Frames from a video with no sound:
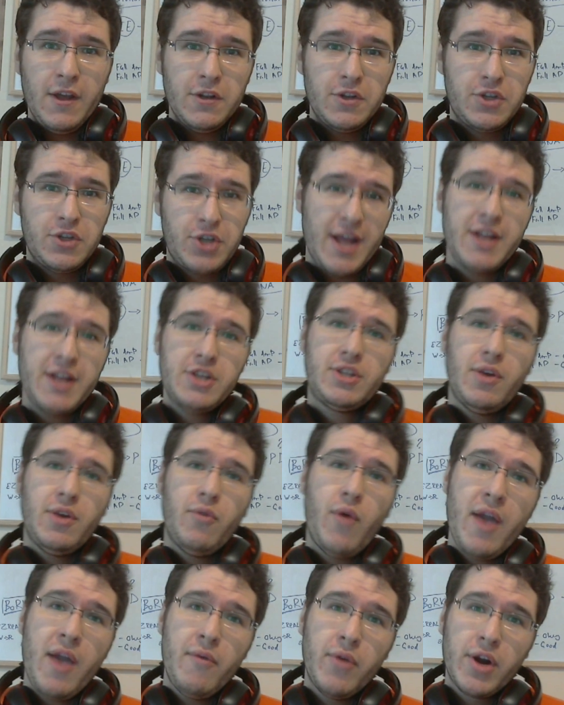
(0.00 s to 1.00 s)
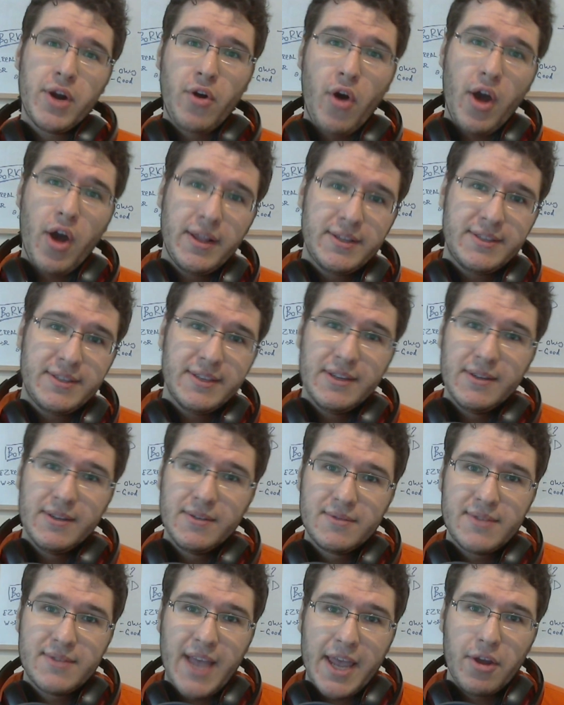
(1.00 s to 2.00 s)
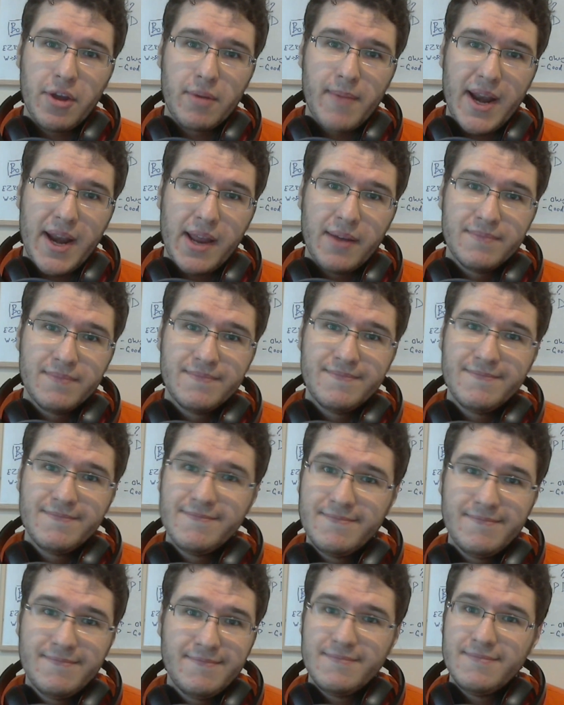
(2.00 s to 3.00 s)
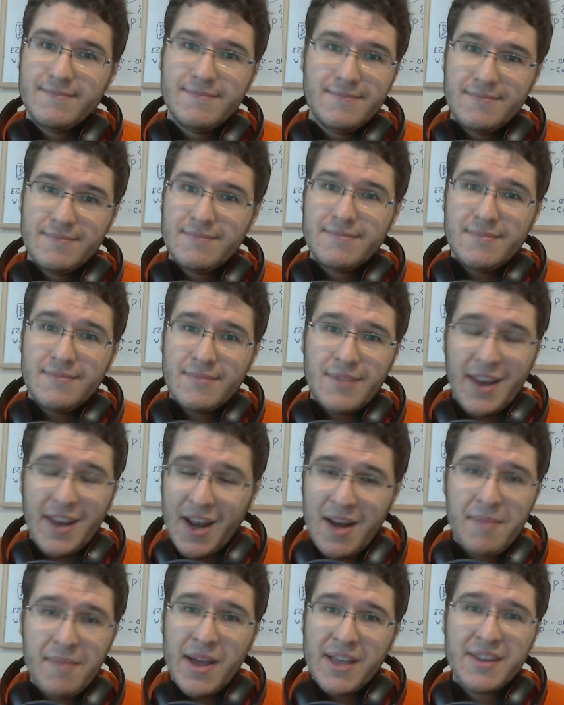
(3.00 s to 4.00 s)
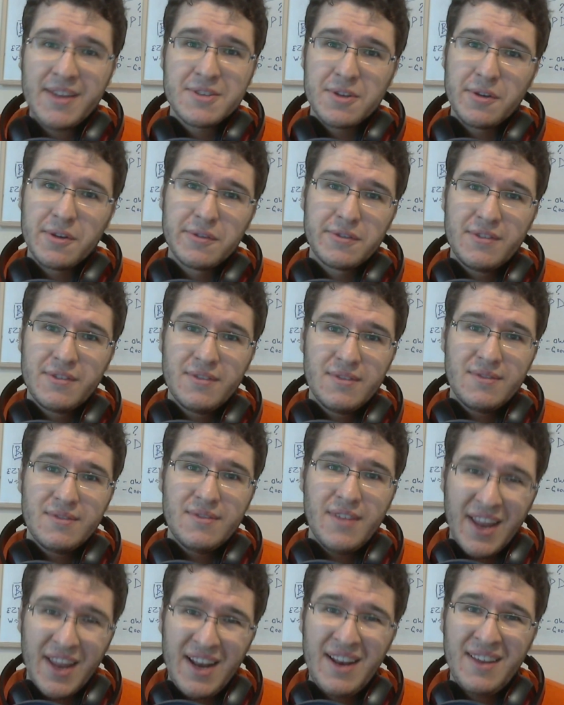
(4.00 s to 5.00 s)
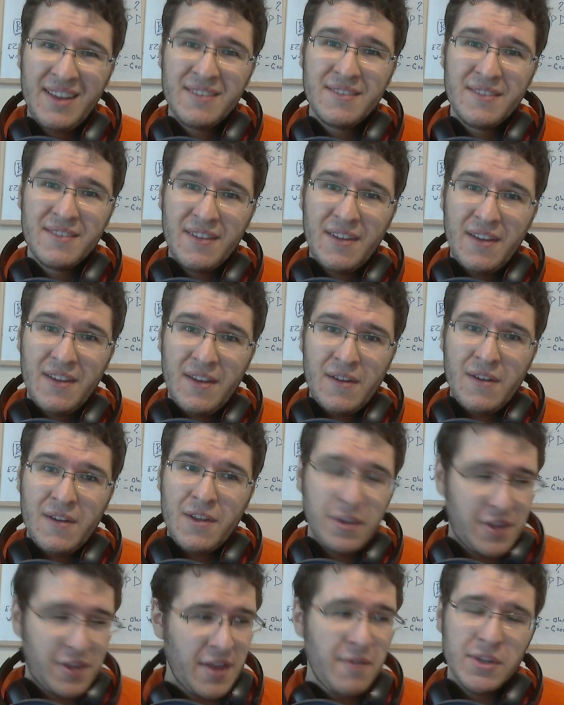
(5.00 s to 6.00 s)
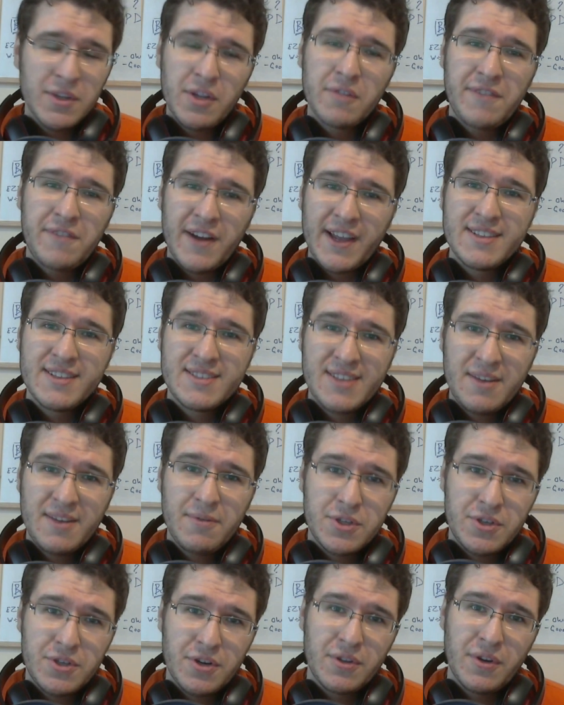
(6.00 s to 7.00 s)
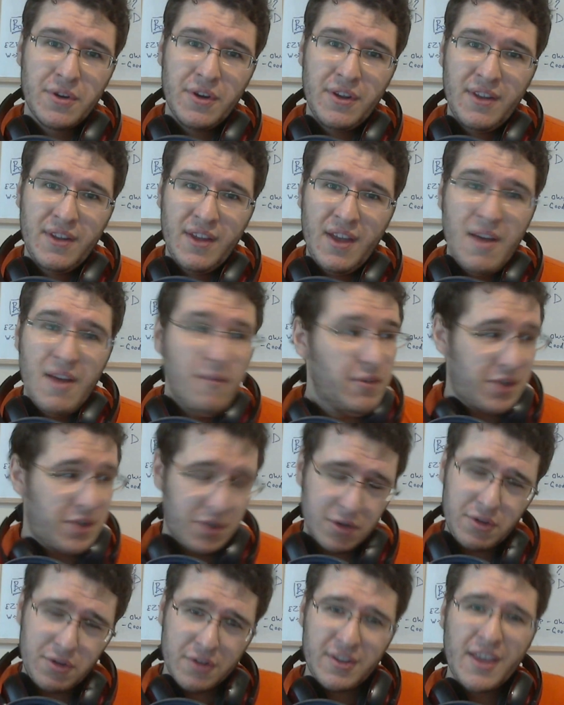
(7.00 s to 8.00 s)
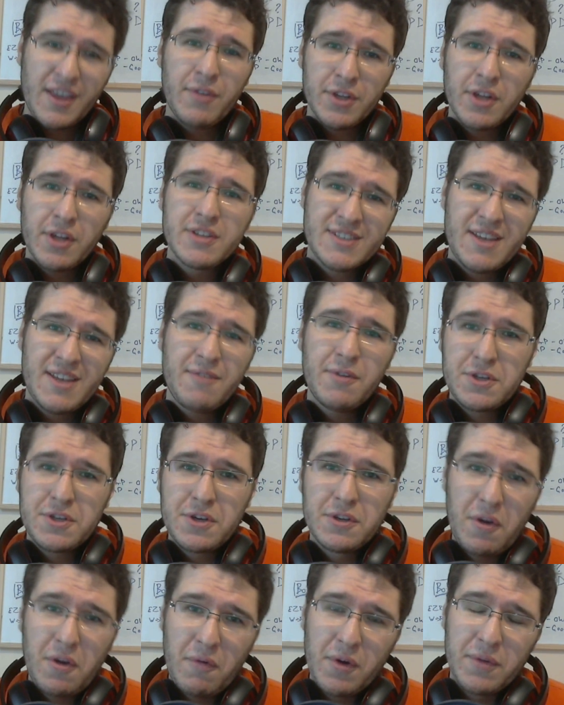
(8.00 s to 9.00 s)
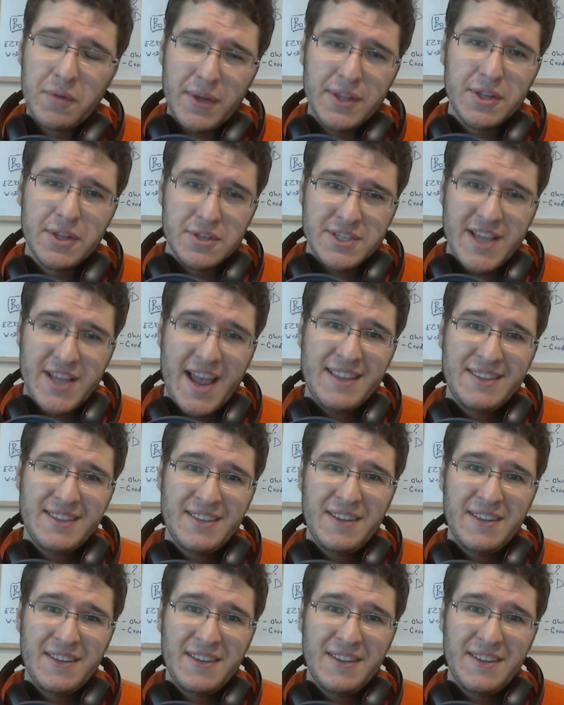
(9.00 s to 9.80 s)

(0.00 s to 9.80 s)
change the way we're going to take your money. Really, Microsoft? Really? You think we don't fucking see what you're doing? You think we don't see what you're doing with Windows 8?